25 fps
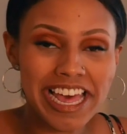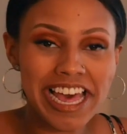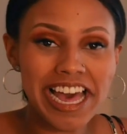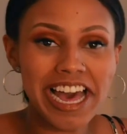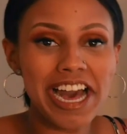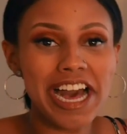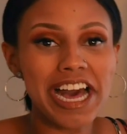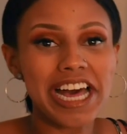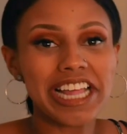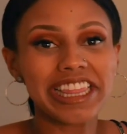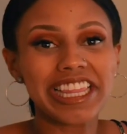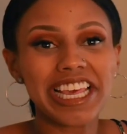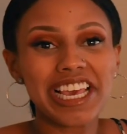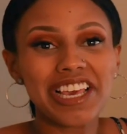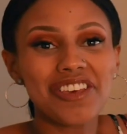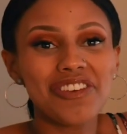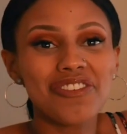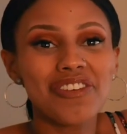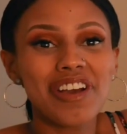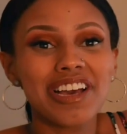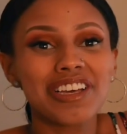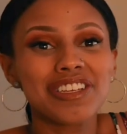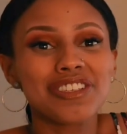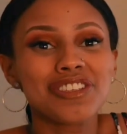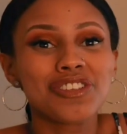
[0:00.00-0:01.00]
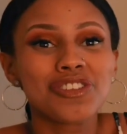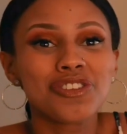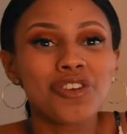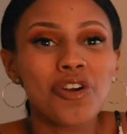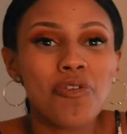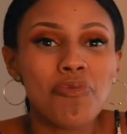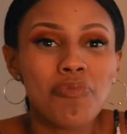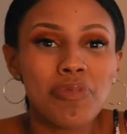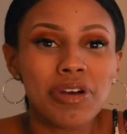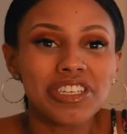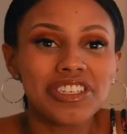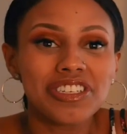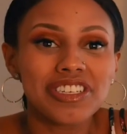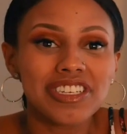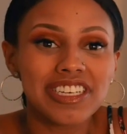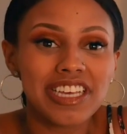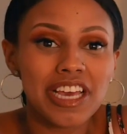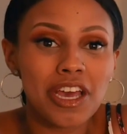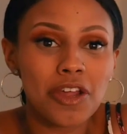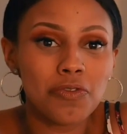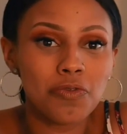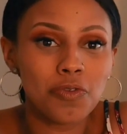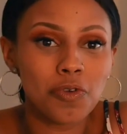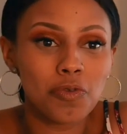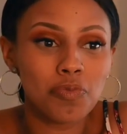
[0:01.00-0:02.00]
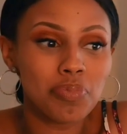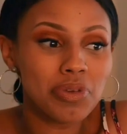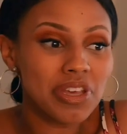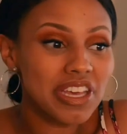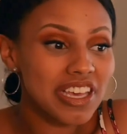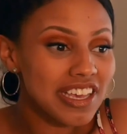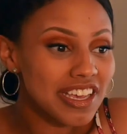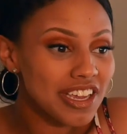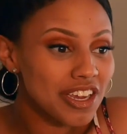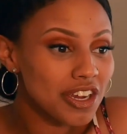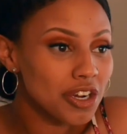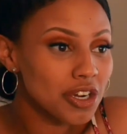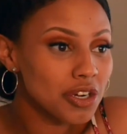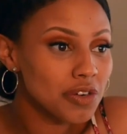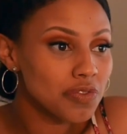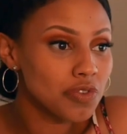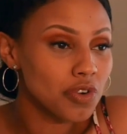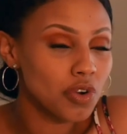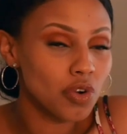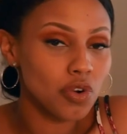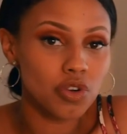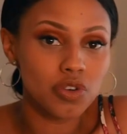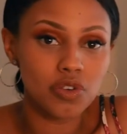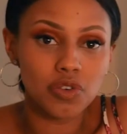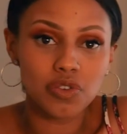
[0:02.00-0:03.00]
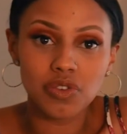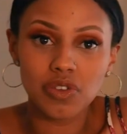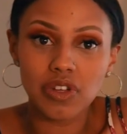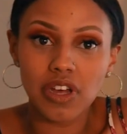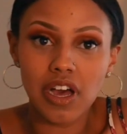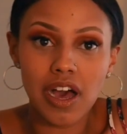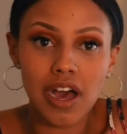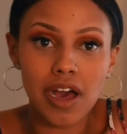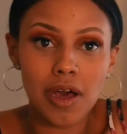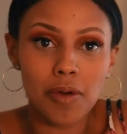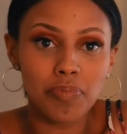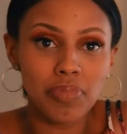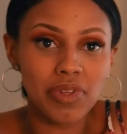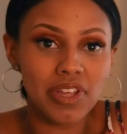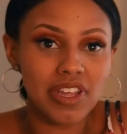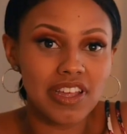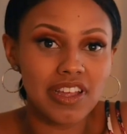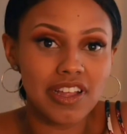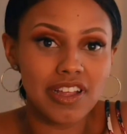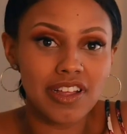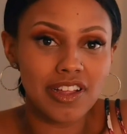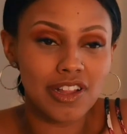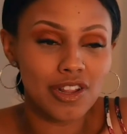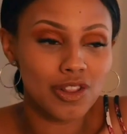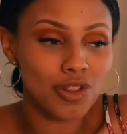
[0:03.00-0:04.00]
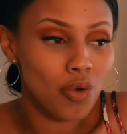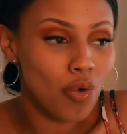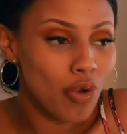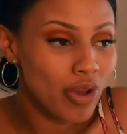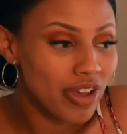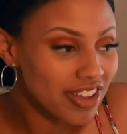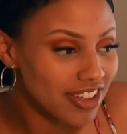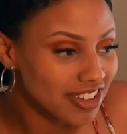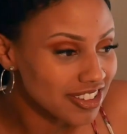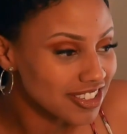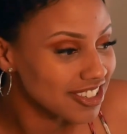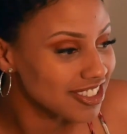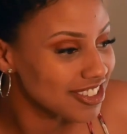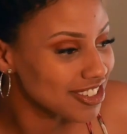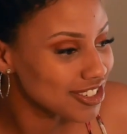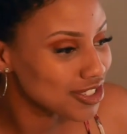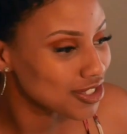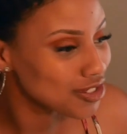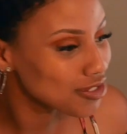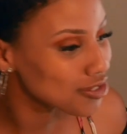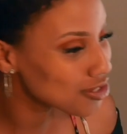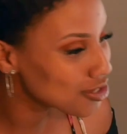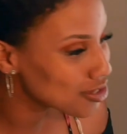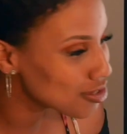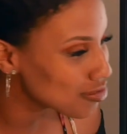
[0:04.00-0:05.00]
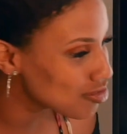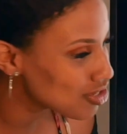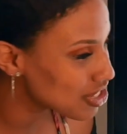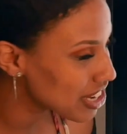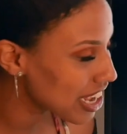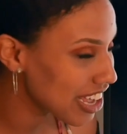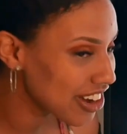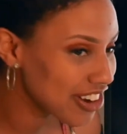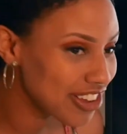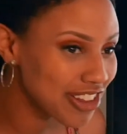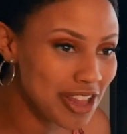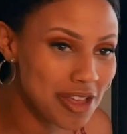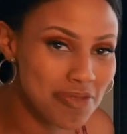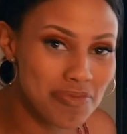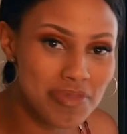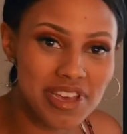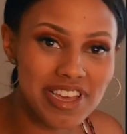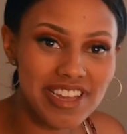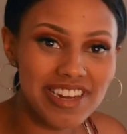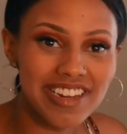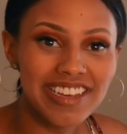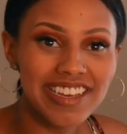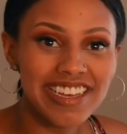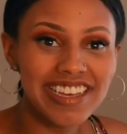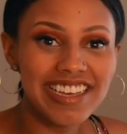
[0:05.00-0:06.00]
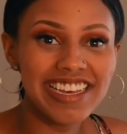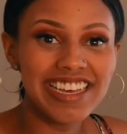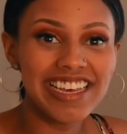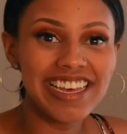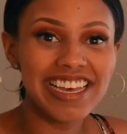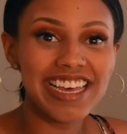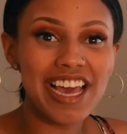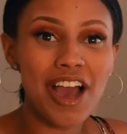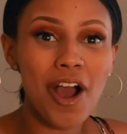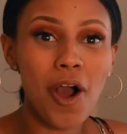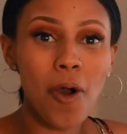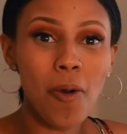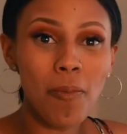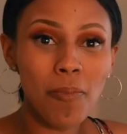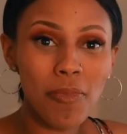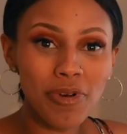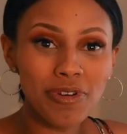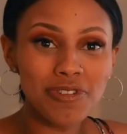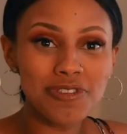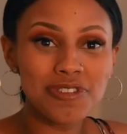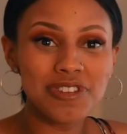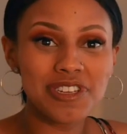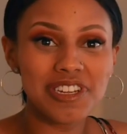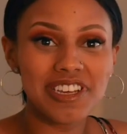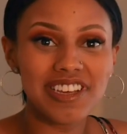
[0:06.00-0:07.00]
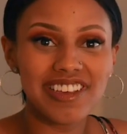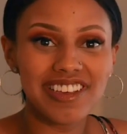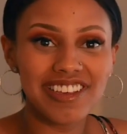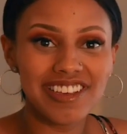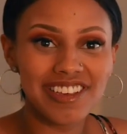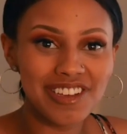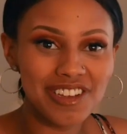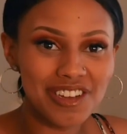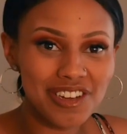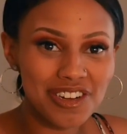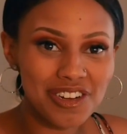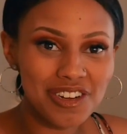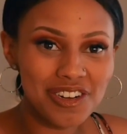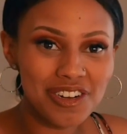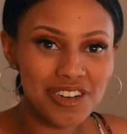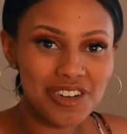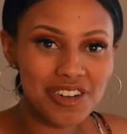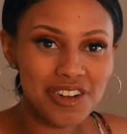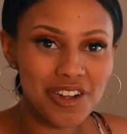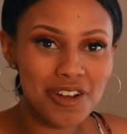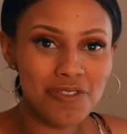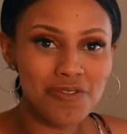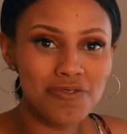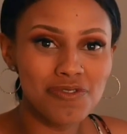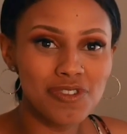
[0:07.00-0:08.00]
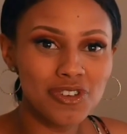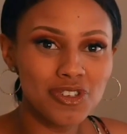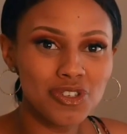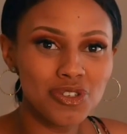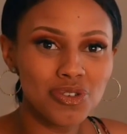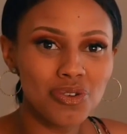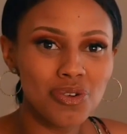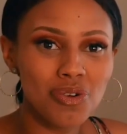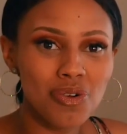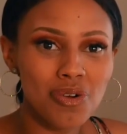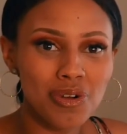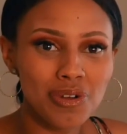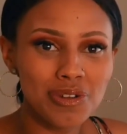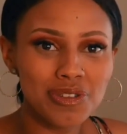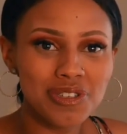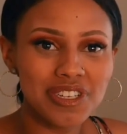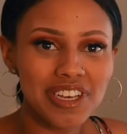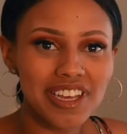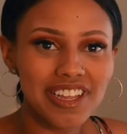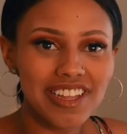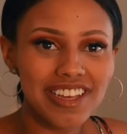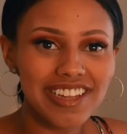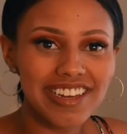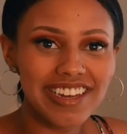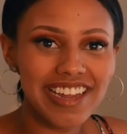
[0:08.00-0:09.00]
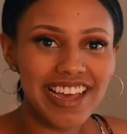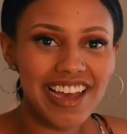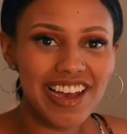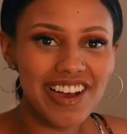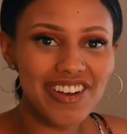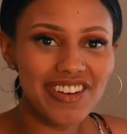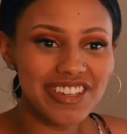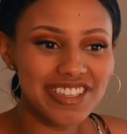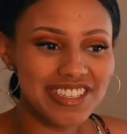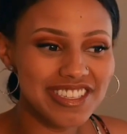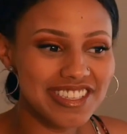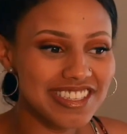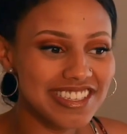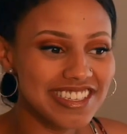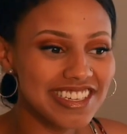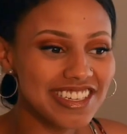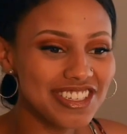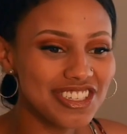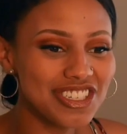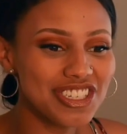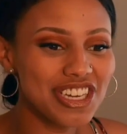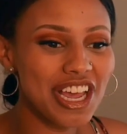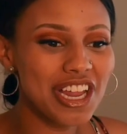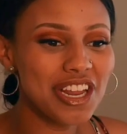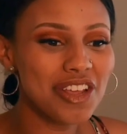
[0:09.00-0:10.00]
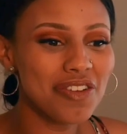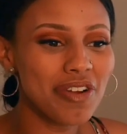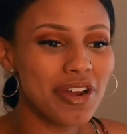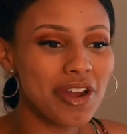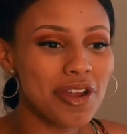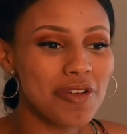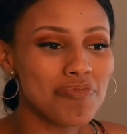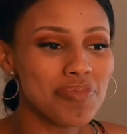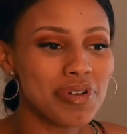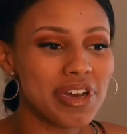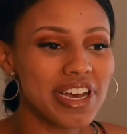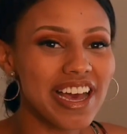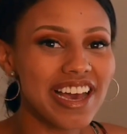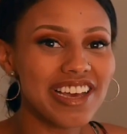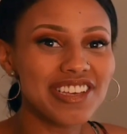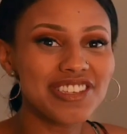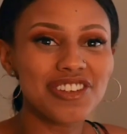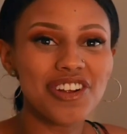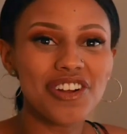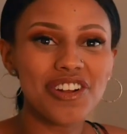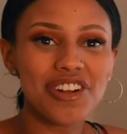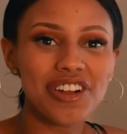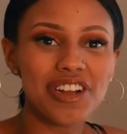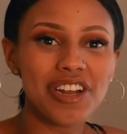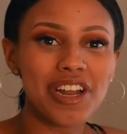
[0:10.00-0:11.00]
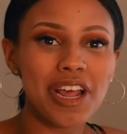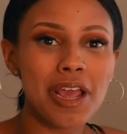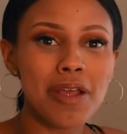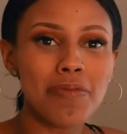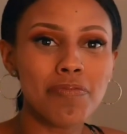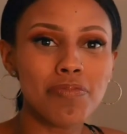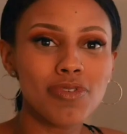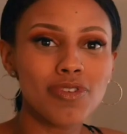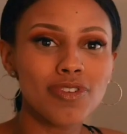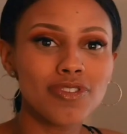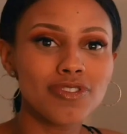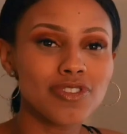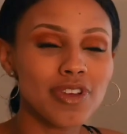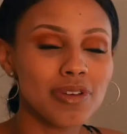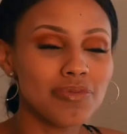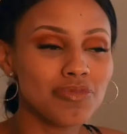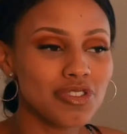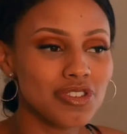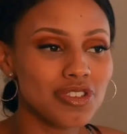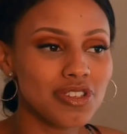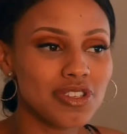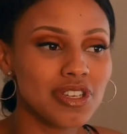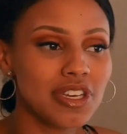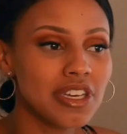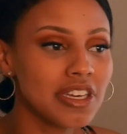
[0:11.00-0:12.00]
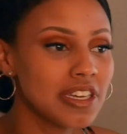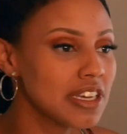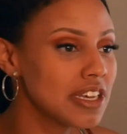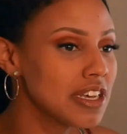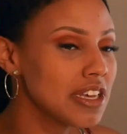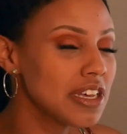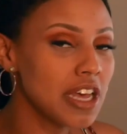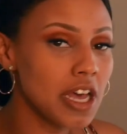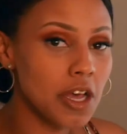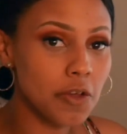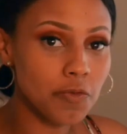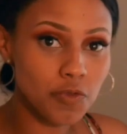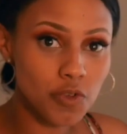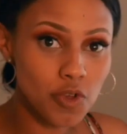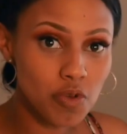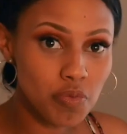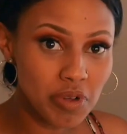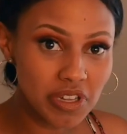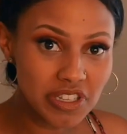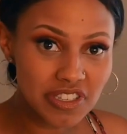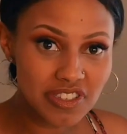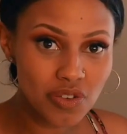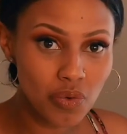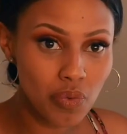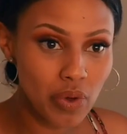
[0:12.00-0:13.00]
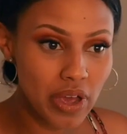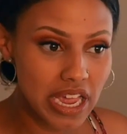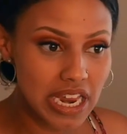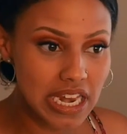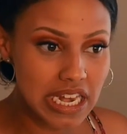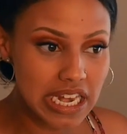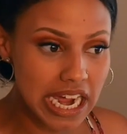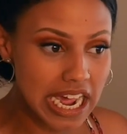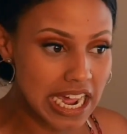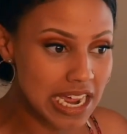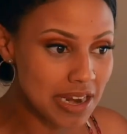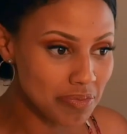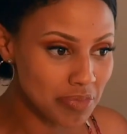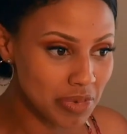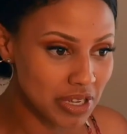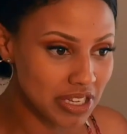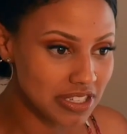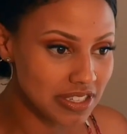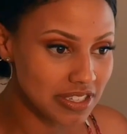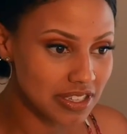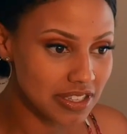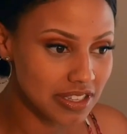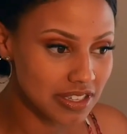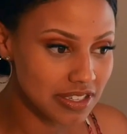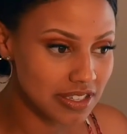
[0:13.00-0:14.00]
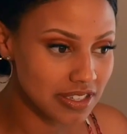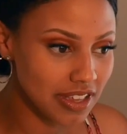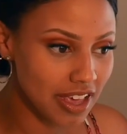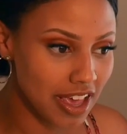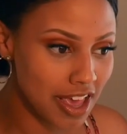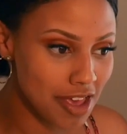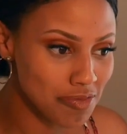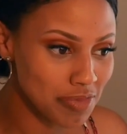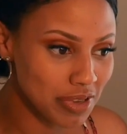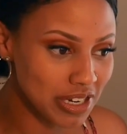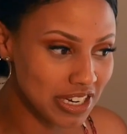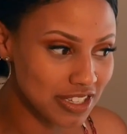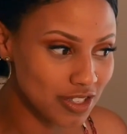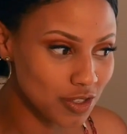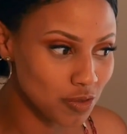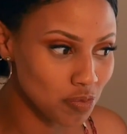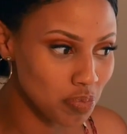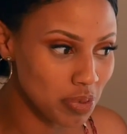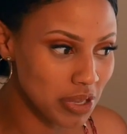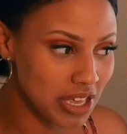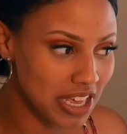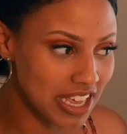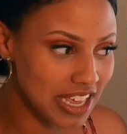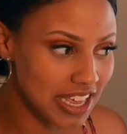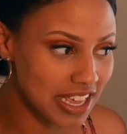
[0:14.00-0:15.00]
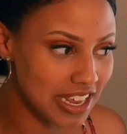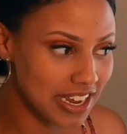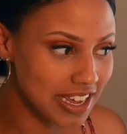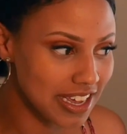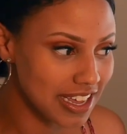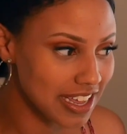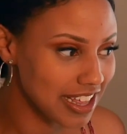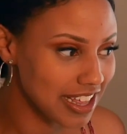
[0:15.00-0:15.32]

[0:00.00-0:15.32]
Thank you guys so much again for being here, for being loyal to this YouTube channel. I mean, almost a year of virtual wholesaling now. It's still January, but I started in April, so I'm just a few months away, 9 months in this game, and it's been